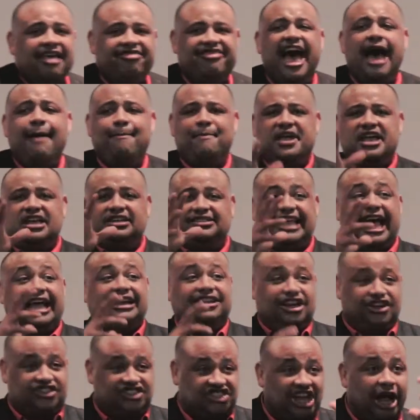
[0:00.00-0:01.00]
that means that
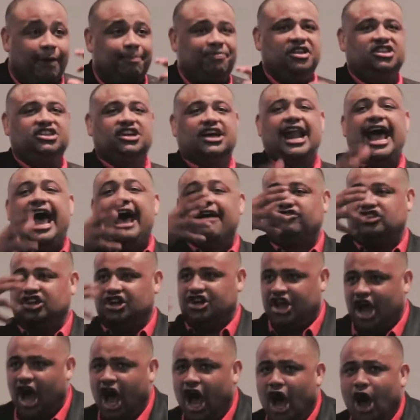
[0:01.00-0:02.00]
there's something that's going to have to
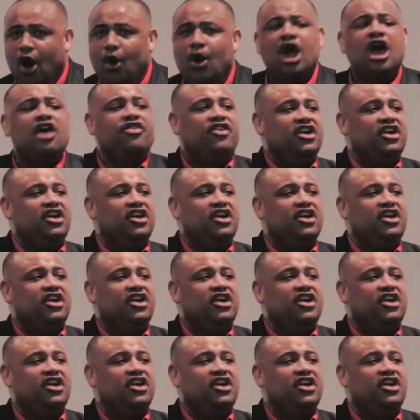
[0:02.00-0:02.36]
go,